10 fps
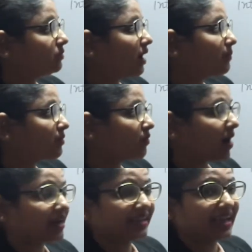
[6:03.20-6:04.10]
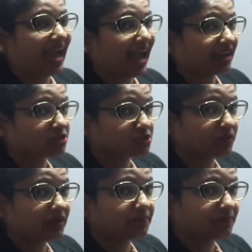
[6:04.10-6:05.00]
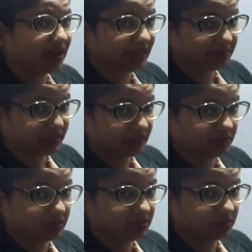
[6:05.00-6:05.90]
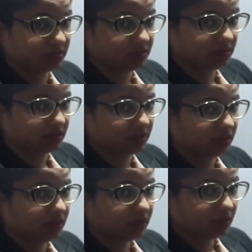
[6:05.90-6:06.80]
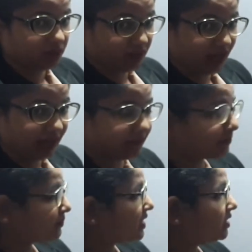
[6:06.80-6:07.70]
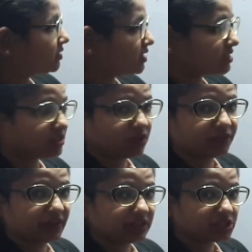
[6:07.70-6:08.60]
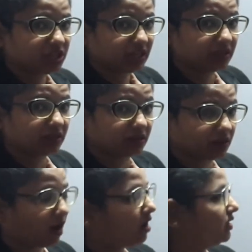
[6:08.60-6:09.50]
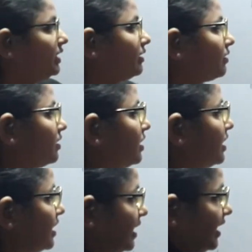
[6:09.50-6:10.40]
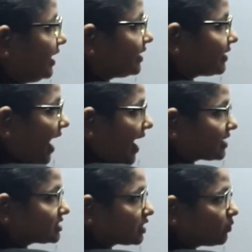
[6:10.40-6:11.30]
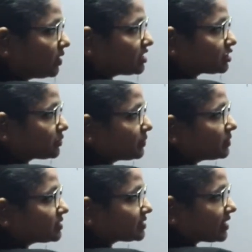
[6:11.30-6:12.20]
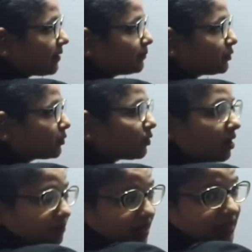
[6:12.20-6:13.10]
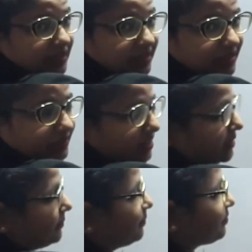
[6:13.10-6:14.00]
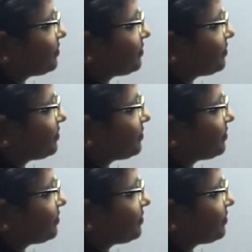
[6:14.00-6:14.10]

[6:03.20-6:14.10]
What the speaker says: You are providing actual parameters. Fine. This is your function calling. Int x equals to sum 2 comma 3.